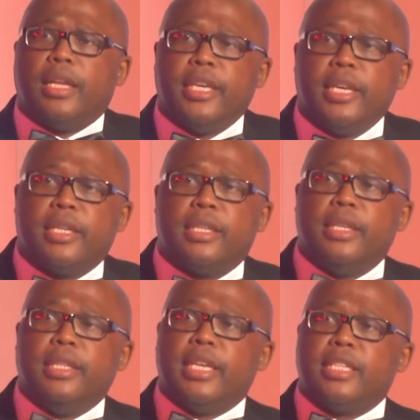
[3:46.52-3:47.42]
I think
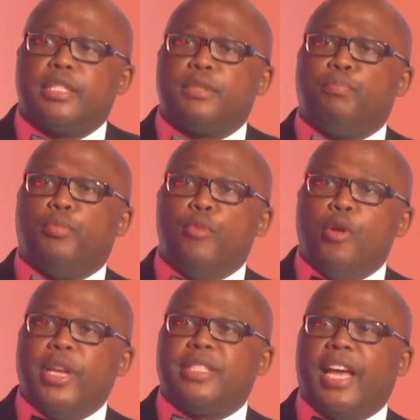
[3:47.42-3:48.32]
it's just
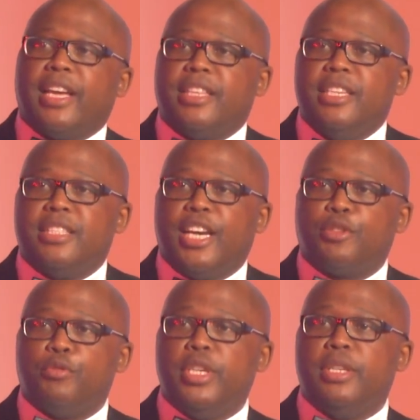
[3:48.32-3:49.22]
moments like these
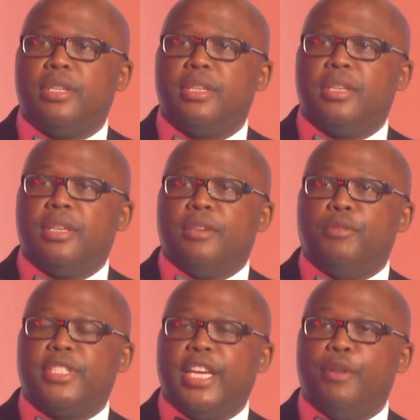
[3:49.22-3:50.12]
that we
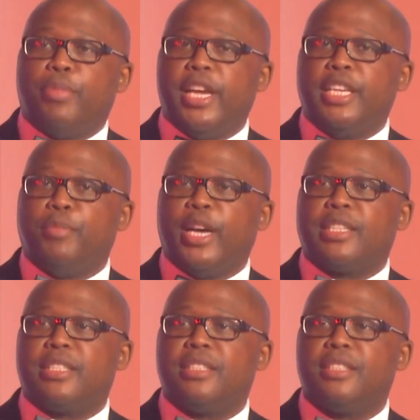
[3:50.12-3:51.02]
celebrate,
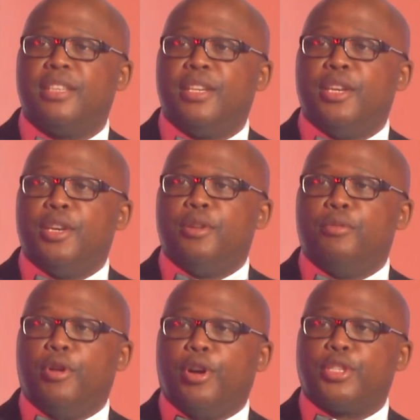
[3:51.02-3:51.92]
but
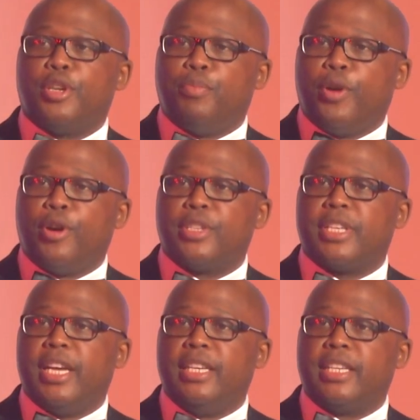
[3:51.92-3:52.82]
we also
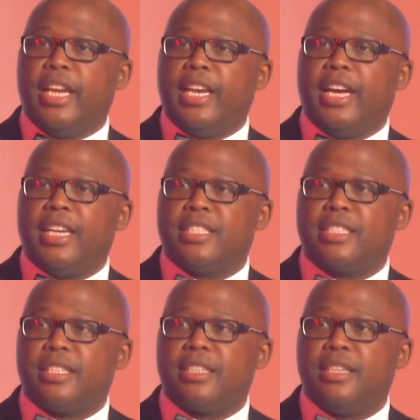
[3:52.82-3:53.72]
pause and
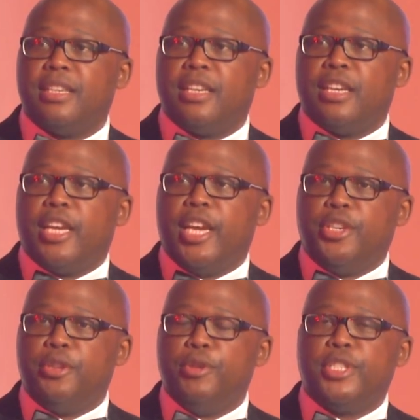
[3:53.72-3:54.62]
realize a
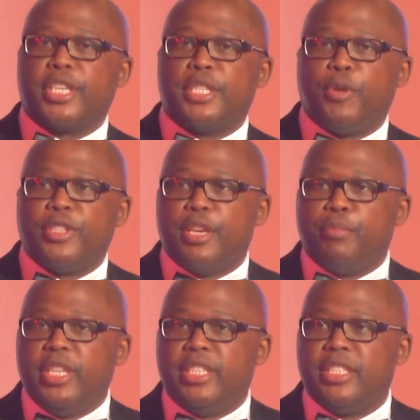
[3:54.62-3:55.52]
huge
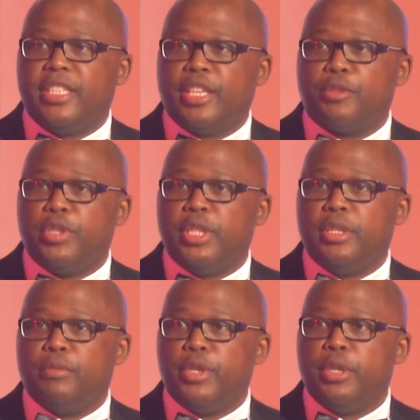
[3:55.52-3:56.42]
responsibility that
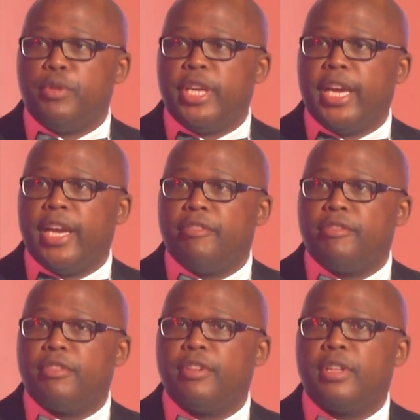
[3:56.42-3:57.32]
we
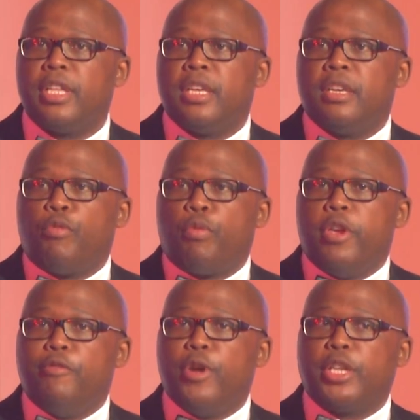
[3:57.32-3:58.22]
have.
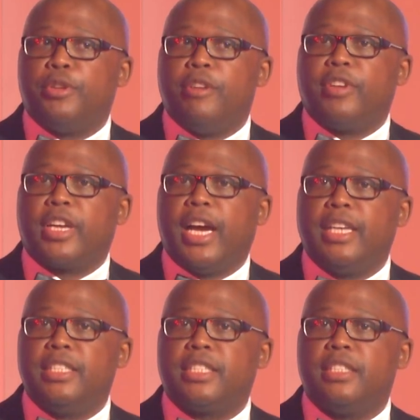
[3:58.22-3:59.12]
If we are to have a
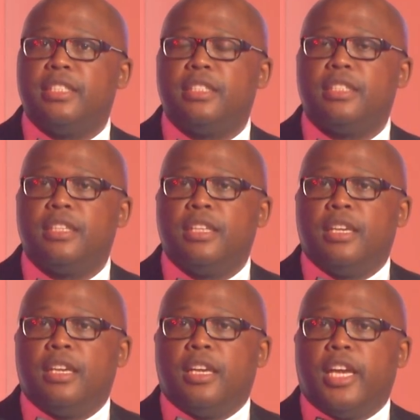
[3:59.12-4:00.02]
country
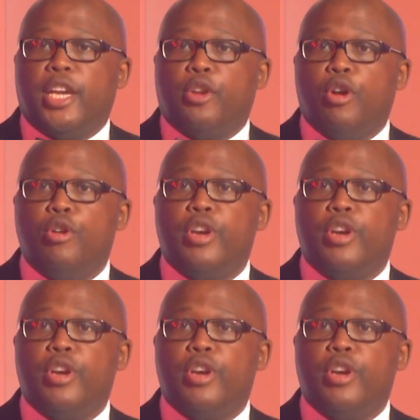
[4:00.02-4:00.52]
and